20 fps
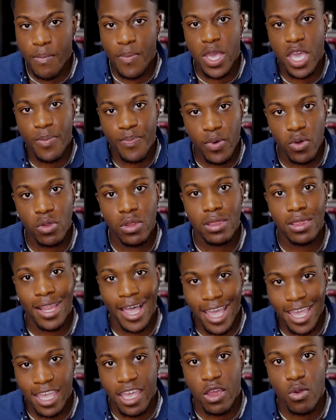People
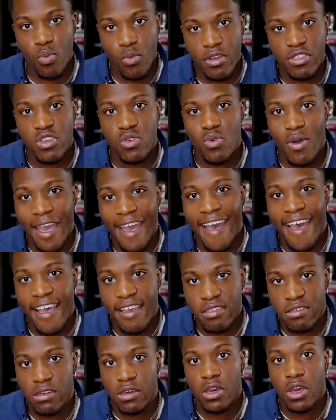like it when you
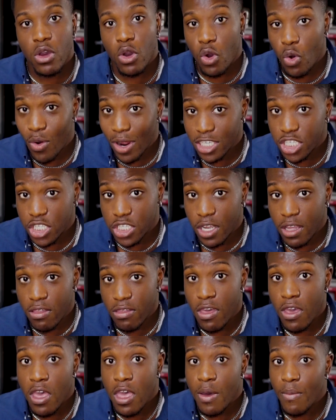ask
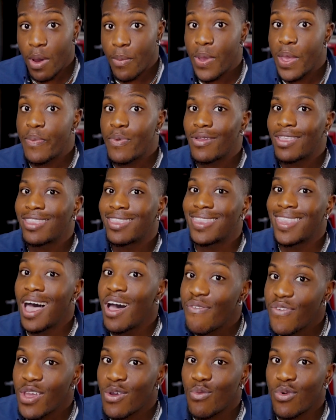questions, but people
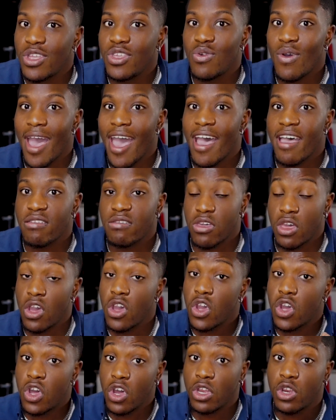love it when you ask
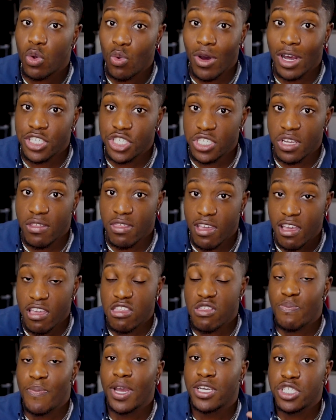good questions,
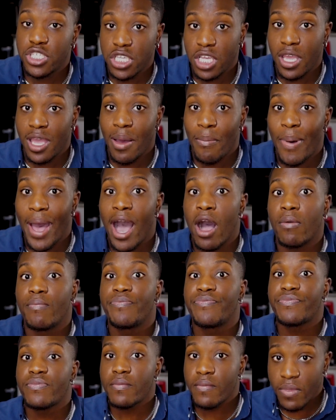especially
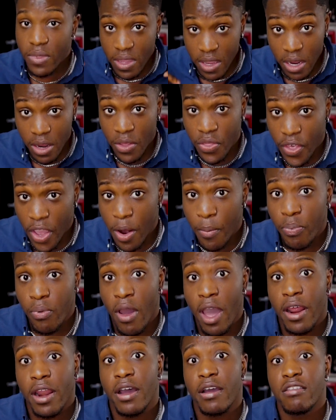about their
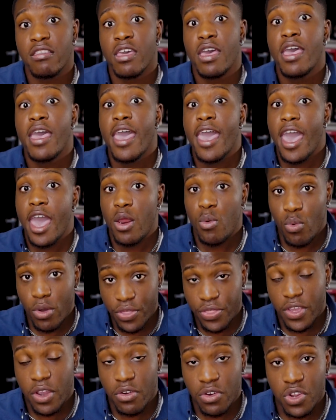product and
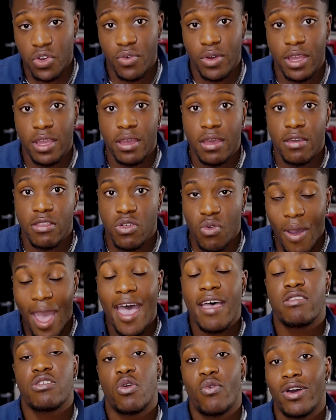what they're doing. So
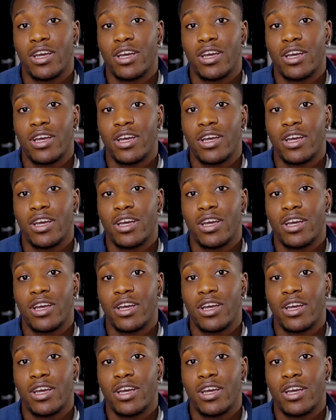ask